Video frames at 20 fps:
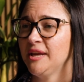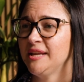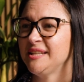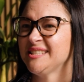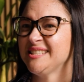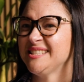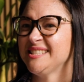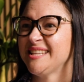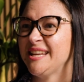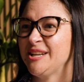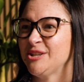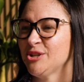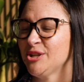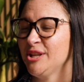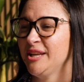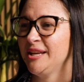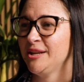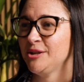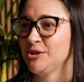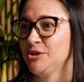It's
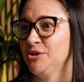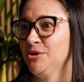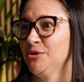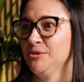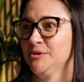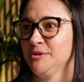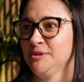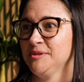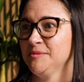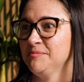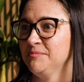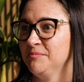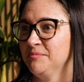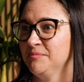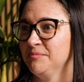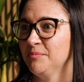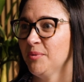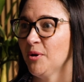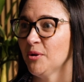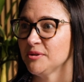essentially an insurance
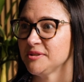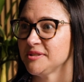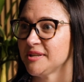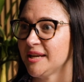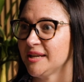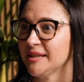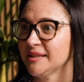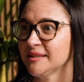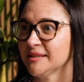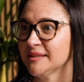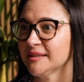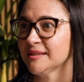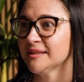policy.